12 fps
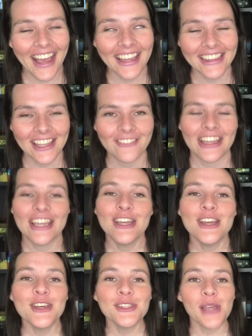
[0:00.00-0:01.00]
I love it.
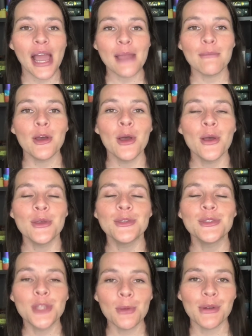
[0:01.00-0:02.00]
So I'm
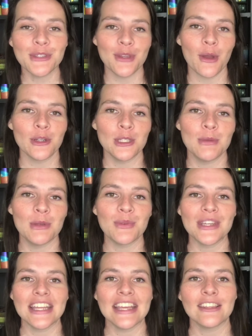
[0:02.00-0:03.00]
super stoked to be
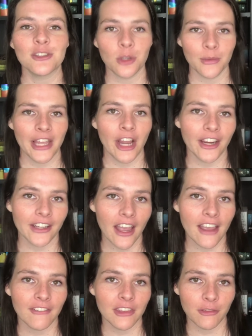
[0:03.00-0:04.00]
reading the Stormlight
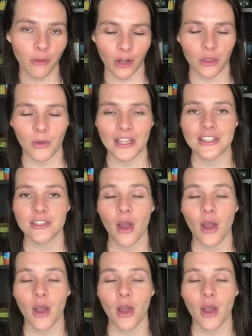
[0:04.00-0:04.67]
Archive, the 4th one.